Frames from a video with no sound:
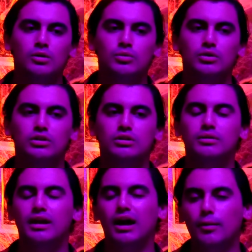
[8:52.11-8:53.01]
would
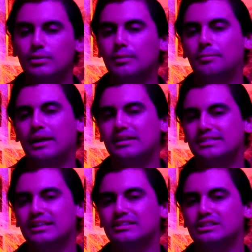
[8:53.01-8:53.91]
help with the
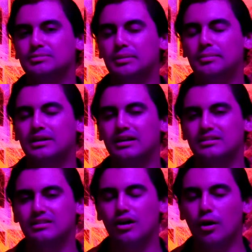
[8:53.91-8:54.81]
pacing a little bit, because
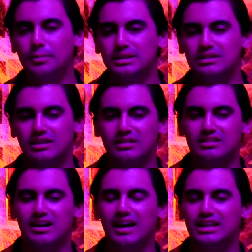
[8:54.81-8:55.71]
the opening does
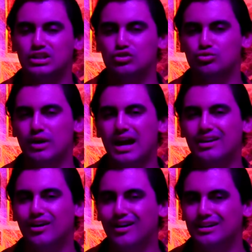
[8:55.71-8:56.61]
kind of
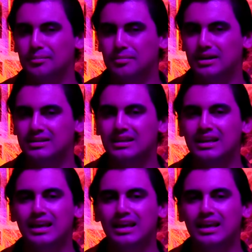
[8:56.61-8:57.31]
drag on a bit.